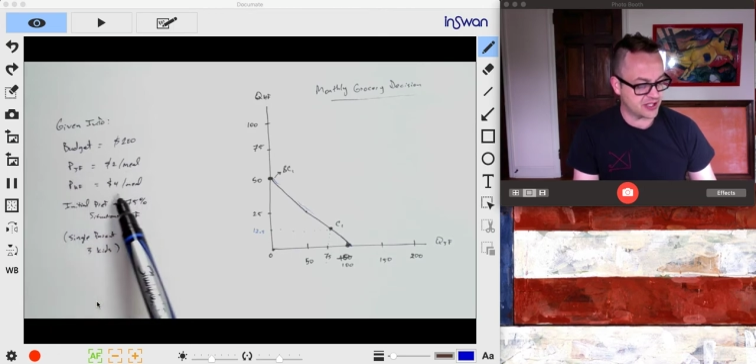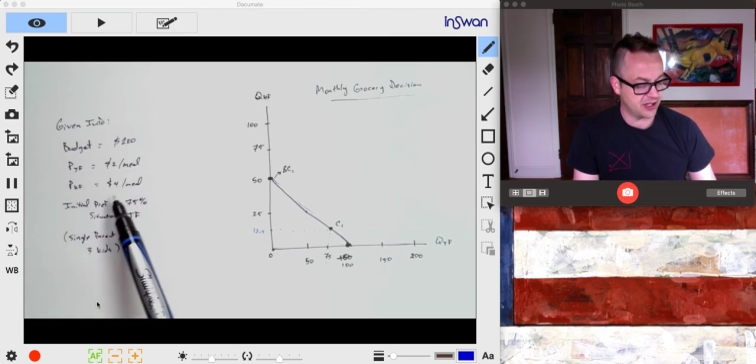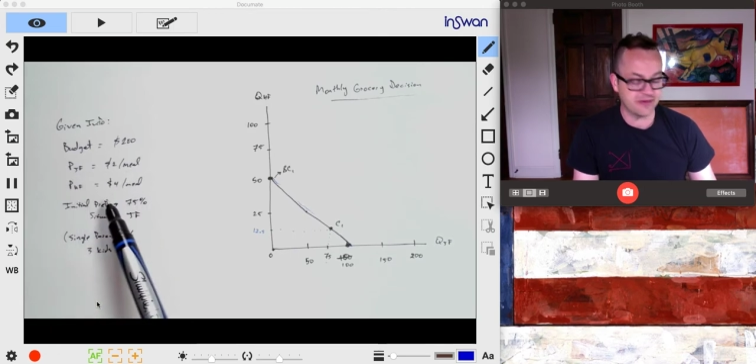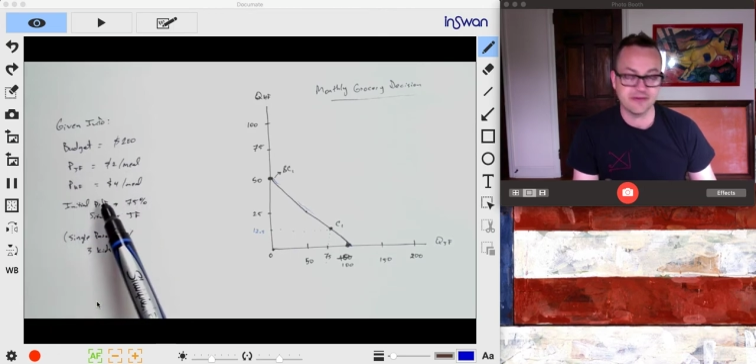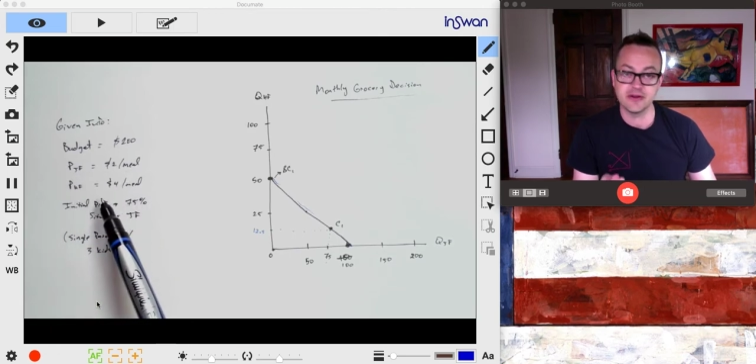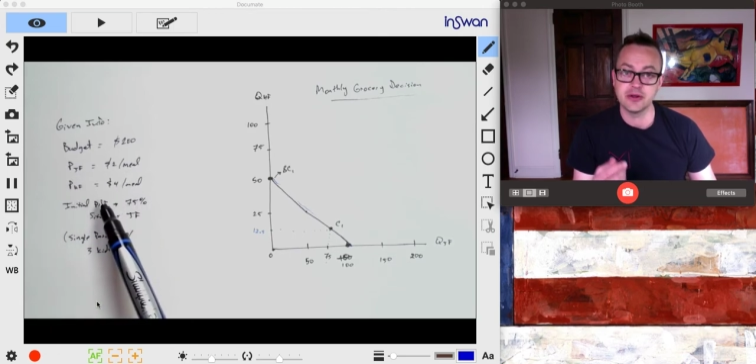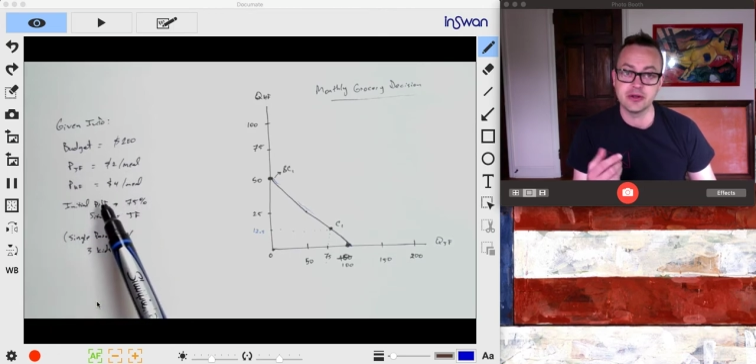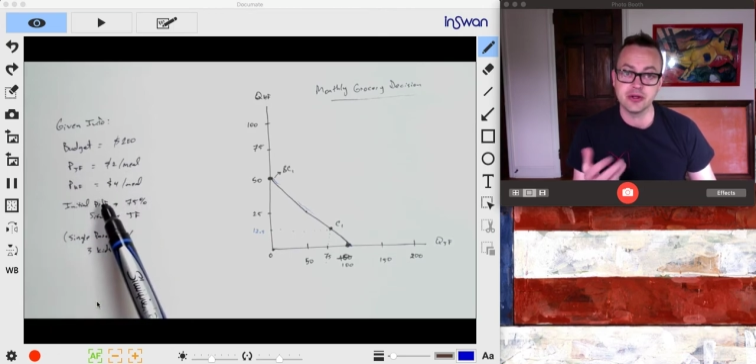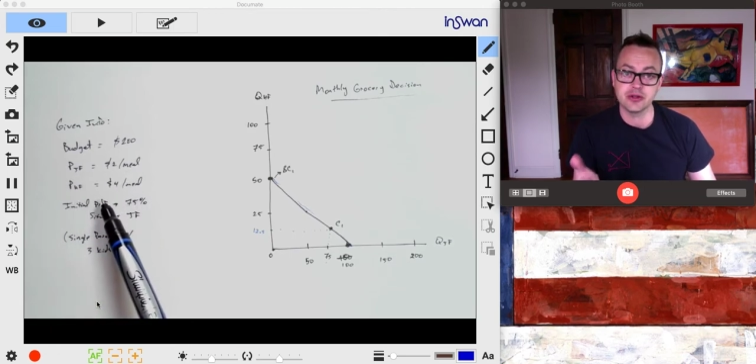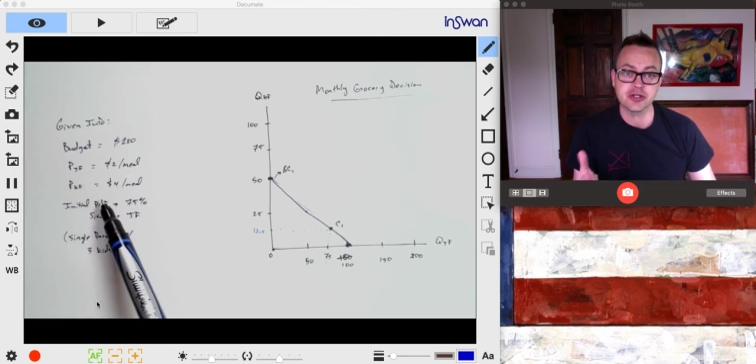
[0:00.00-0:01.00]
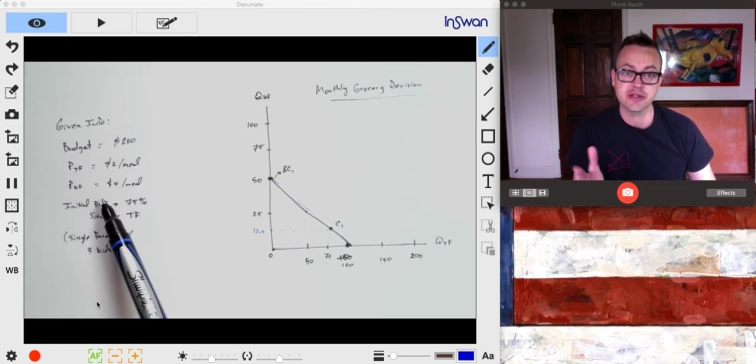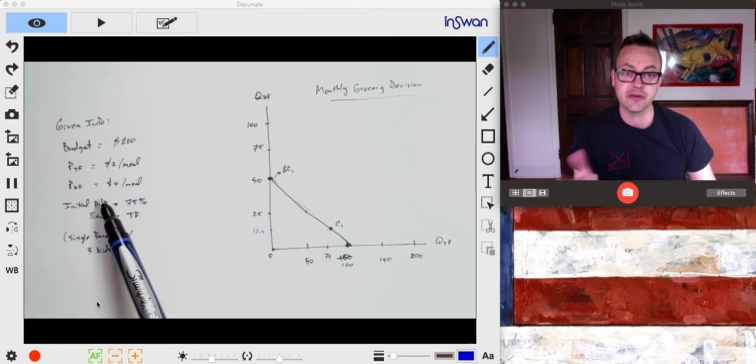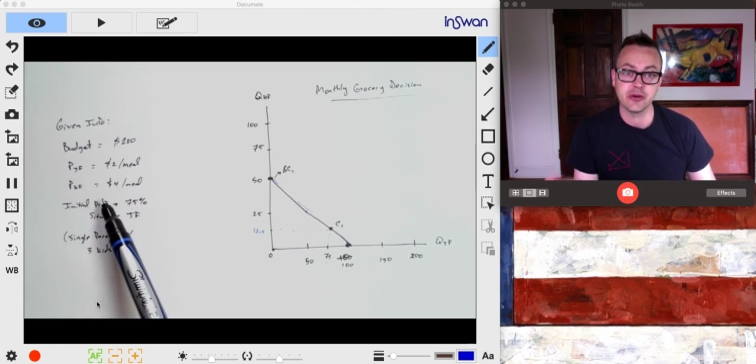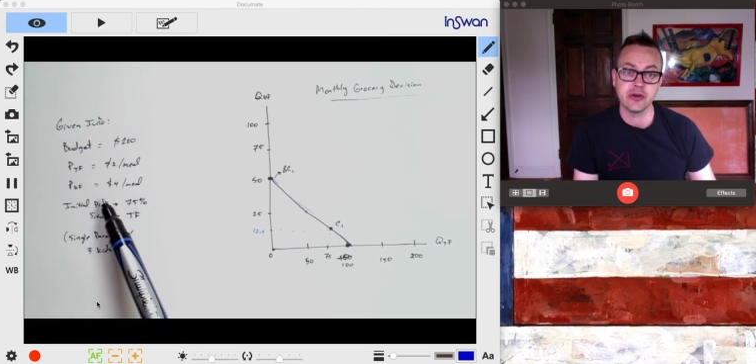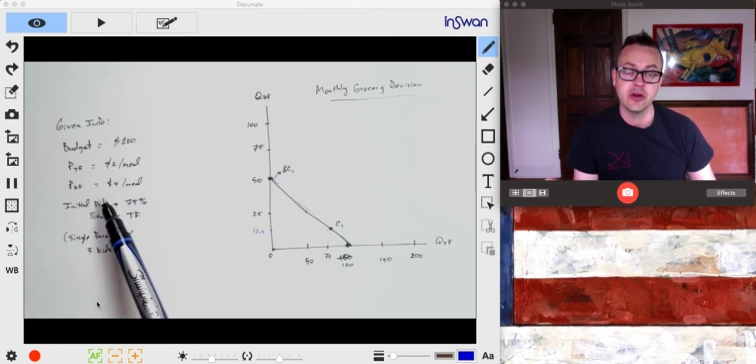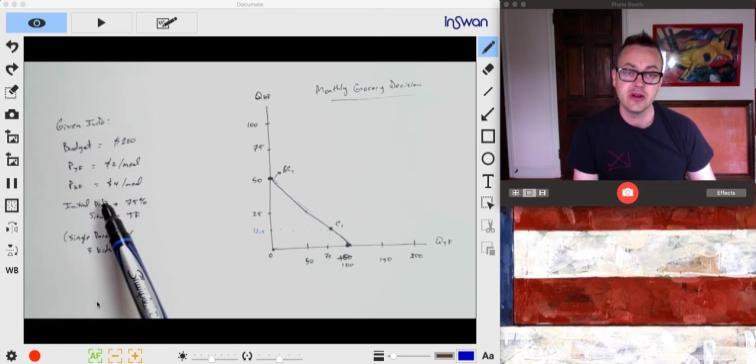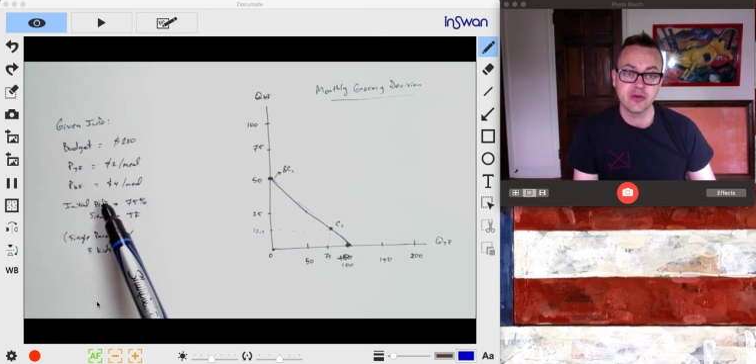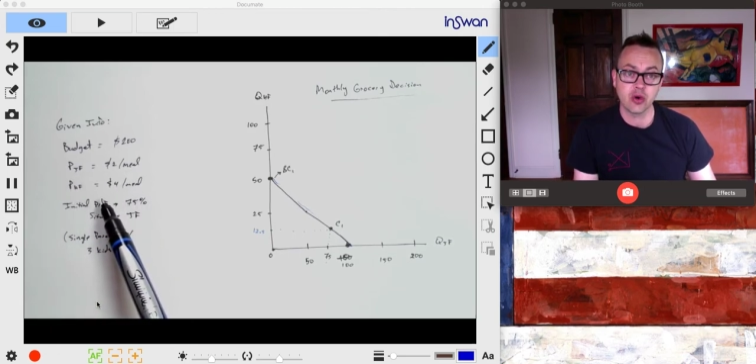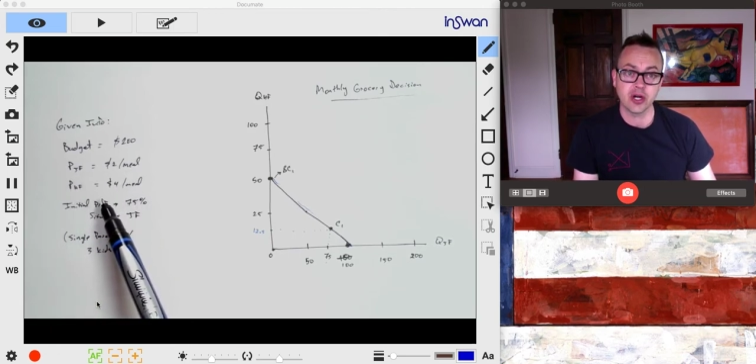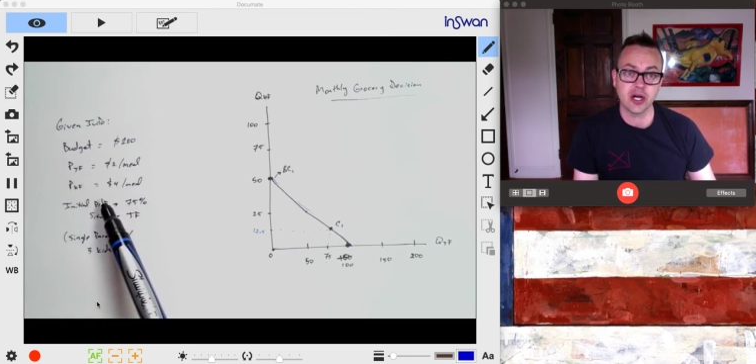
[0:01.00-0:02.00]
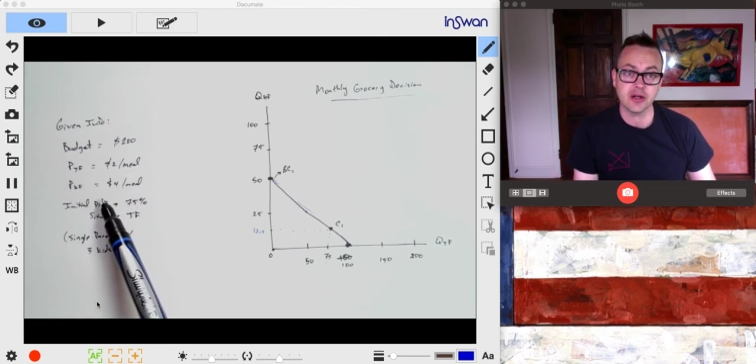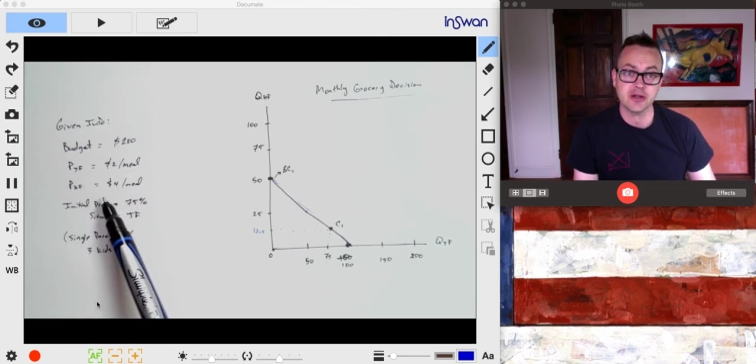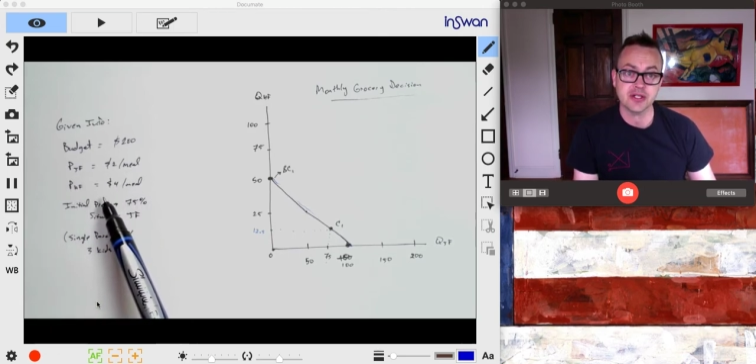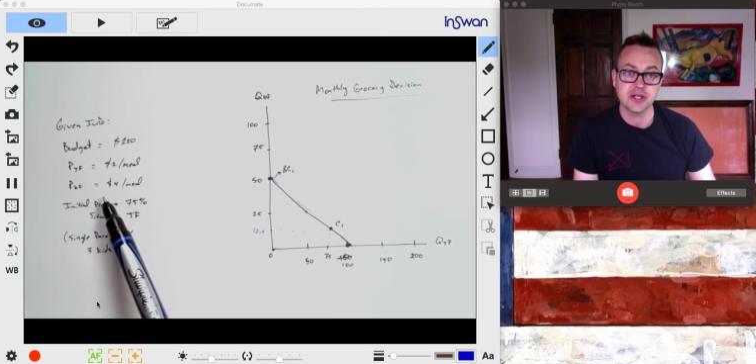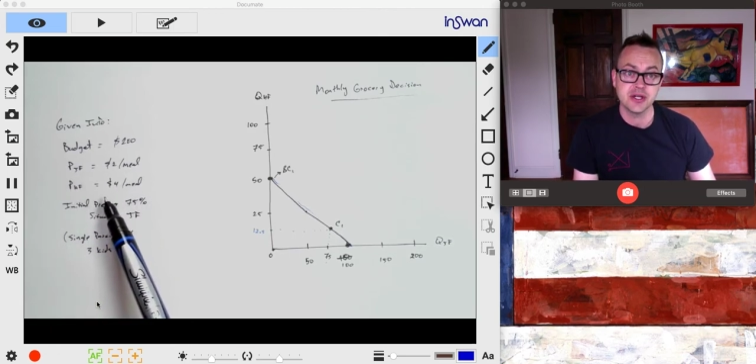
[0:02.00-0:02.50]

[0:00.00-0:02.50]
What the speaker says: Healthy food, nutritious food, $4.